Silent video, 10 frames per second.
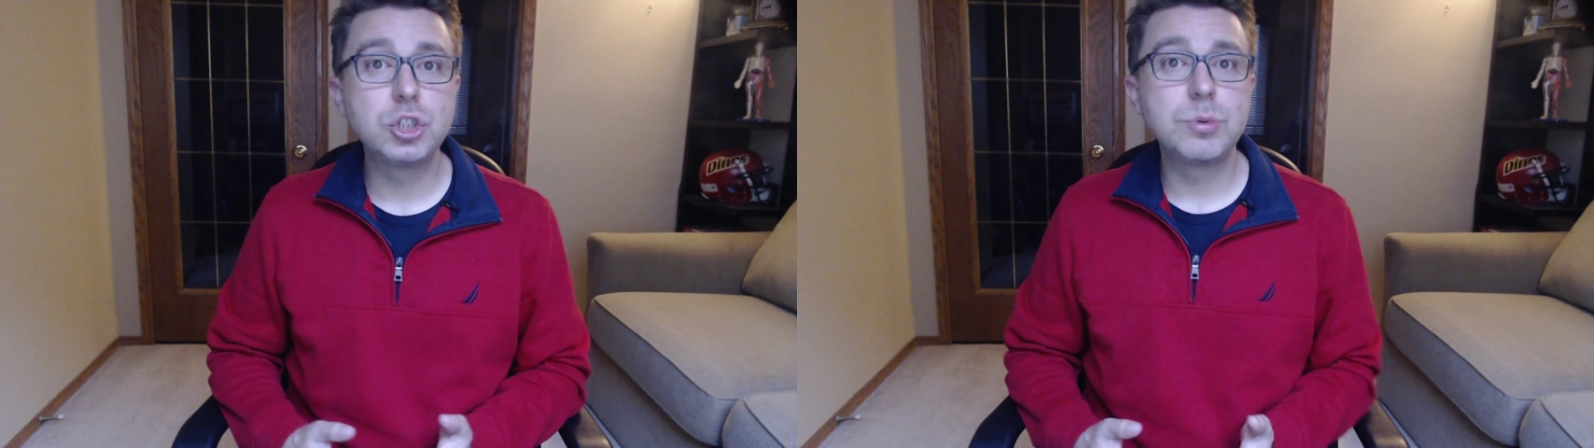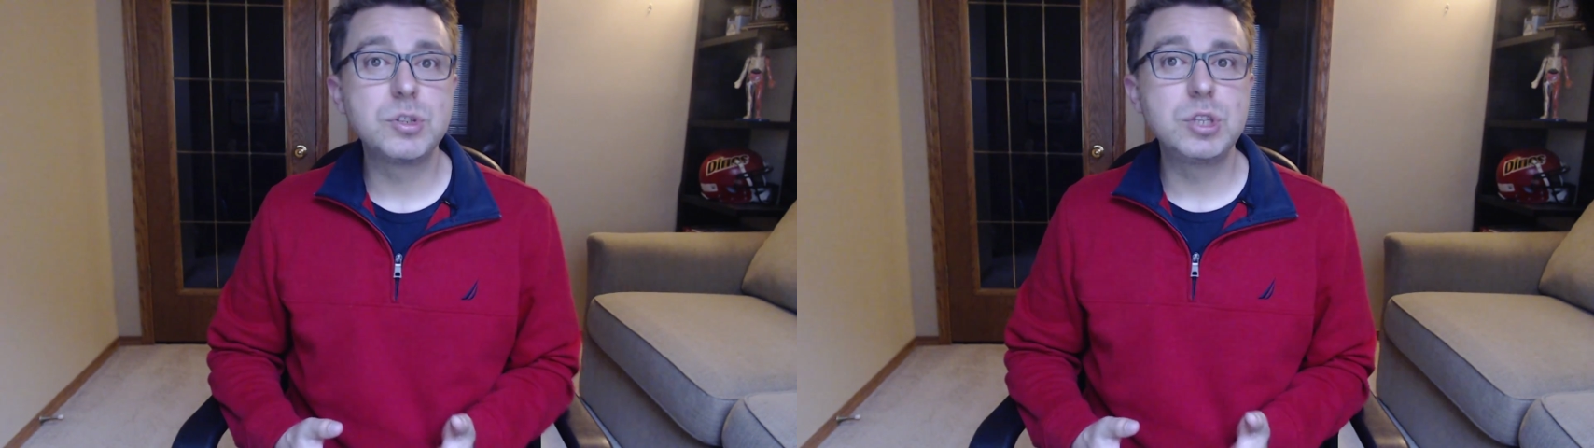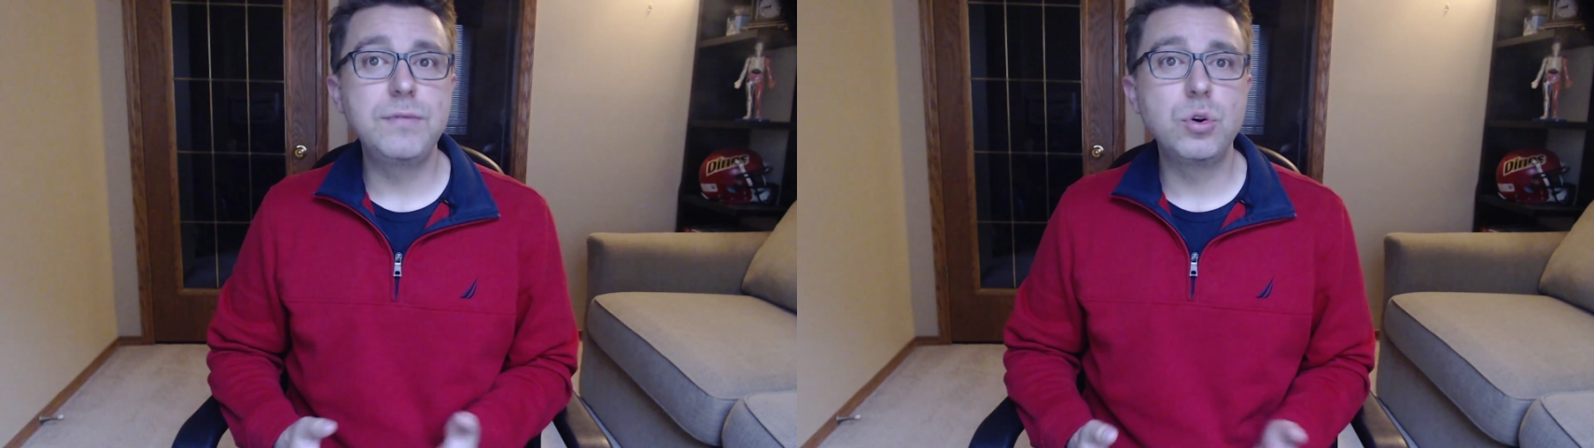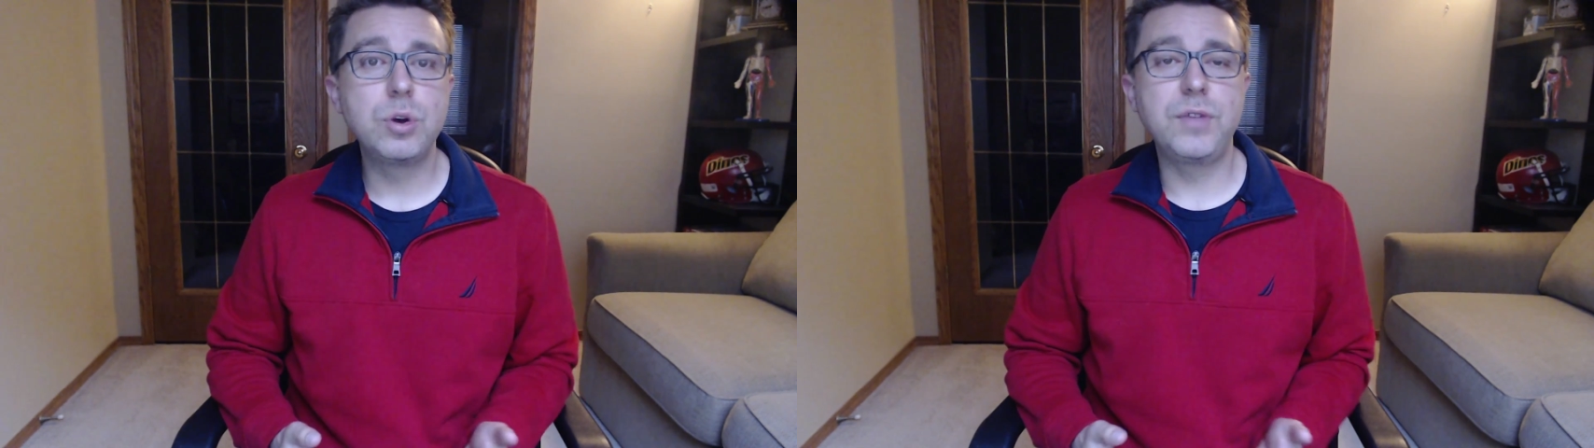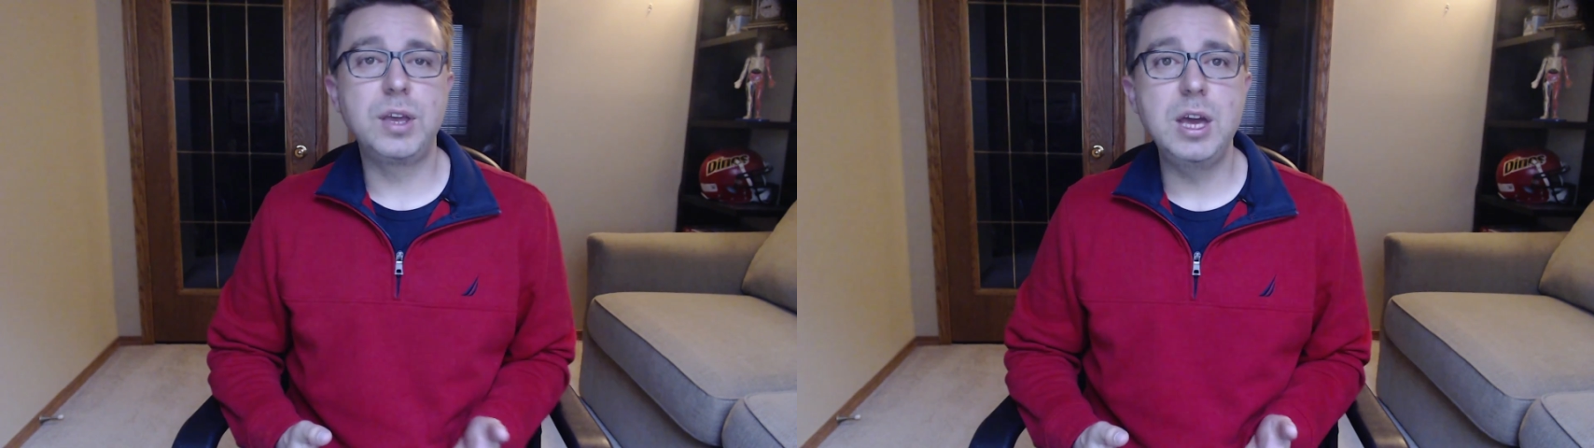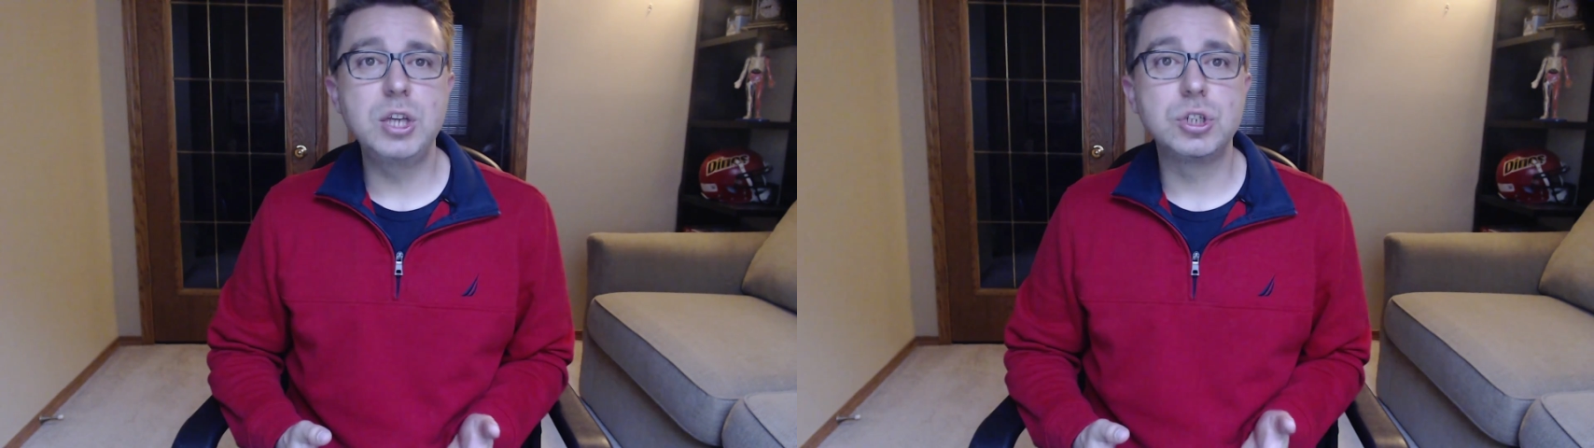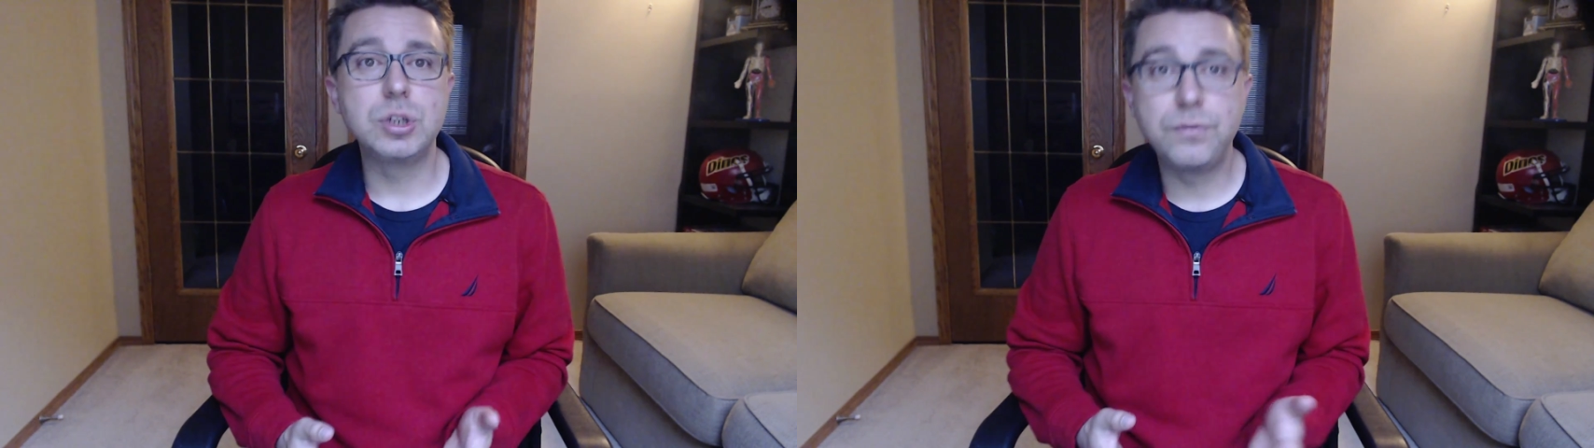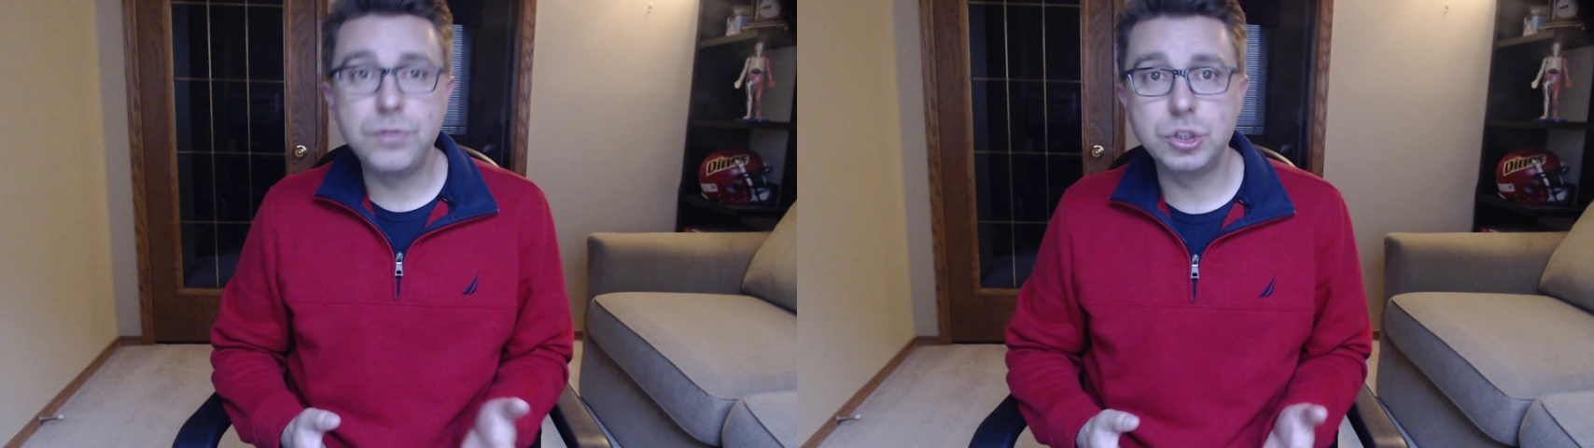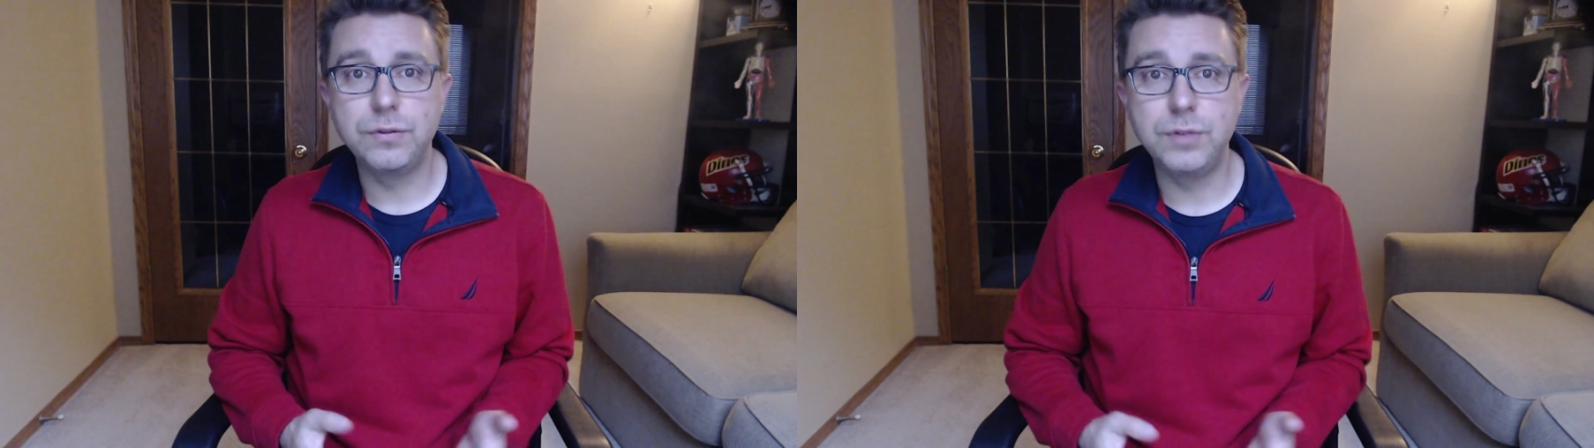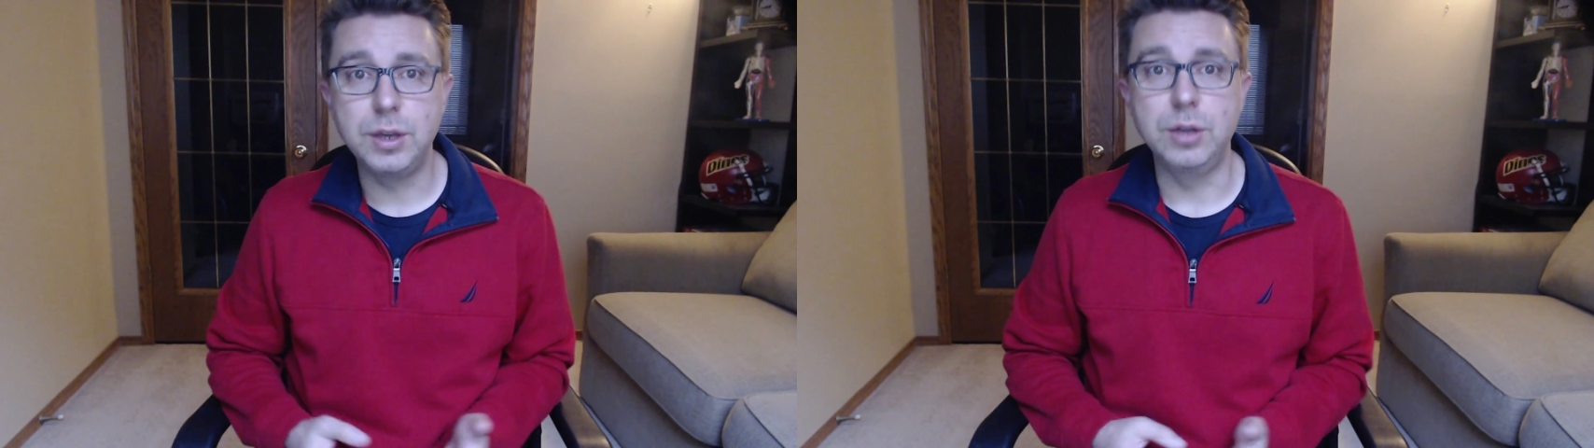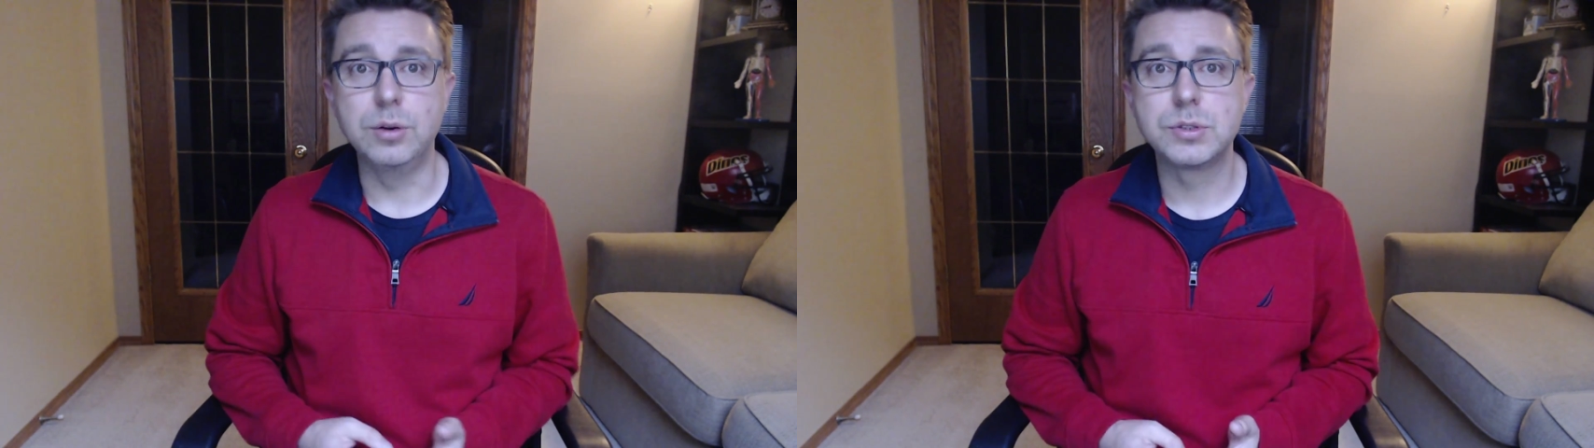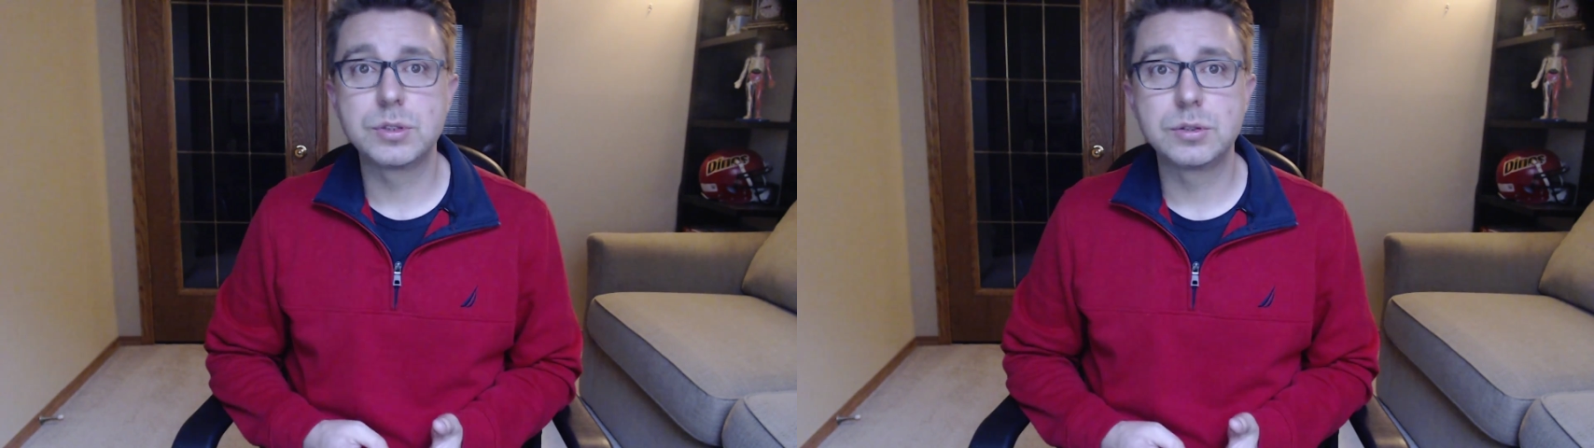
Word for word: receive notification of future videos.